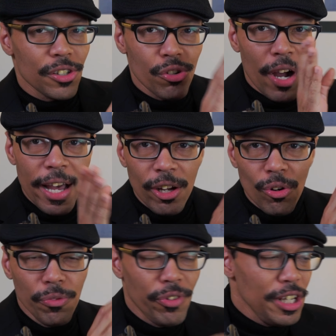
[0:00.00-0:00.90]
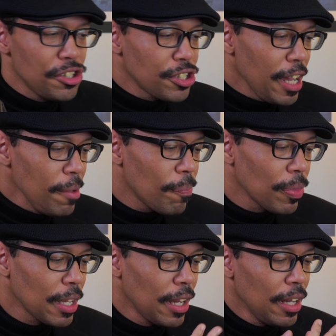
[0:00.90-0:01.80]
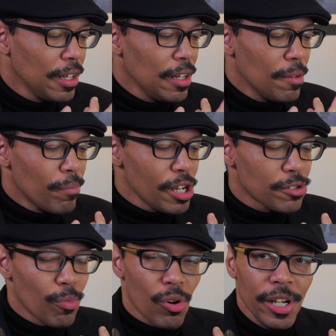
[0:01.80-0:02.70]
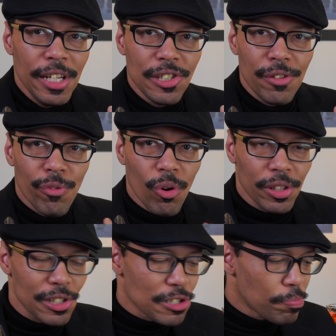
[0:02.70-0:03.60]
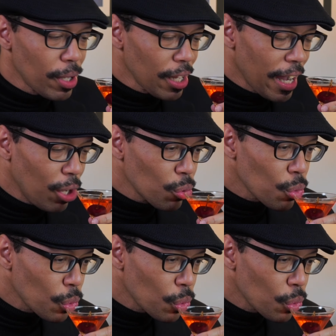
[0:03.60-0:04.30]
triangle V shape. Much more easy for it to spill out.